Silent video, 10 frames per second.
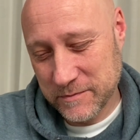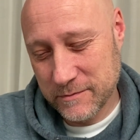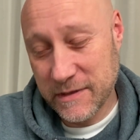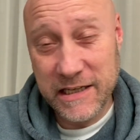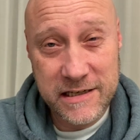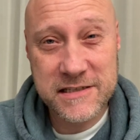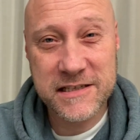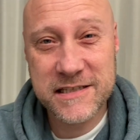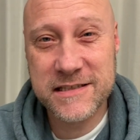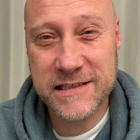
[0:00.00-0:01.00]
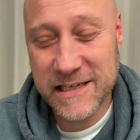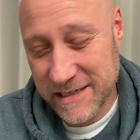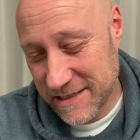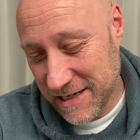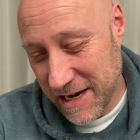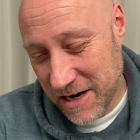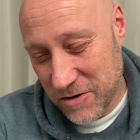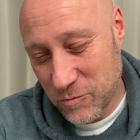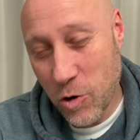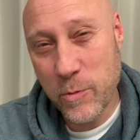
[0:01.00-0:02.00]
He is a
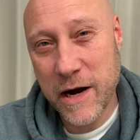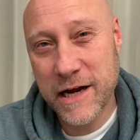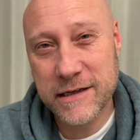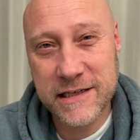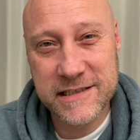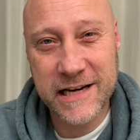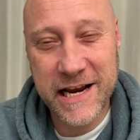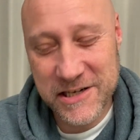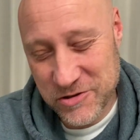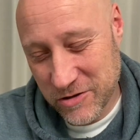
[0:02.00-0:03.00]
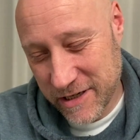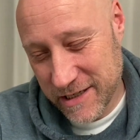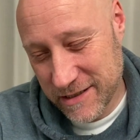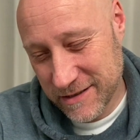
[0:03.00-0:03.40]
robot. He's an android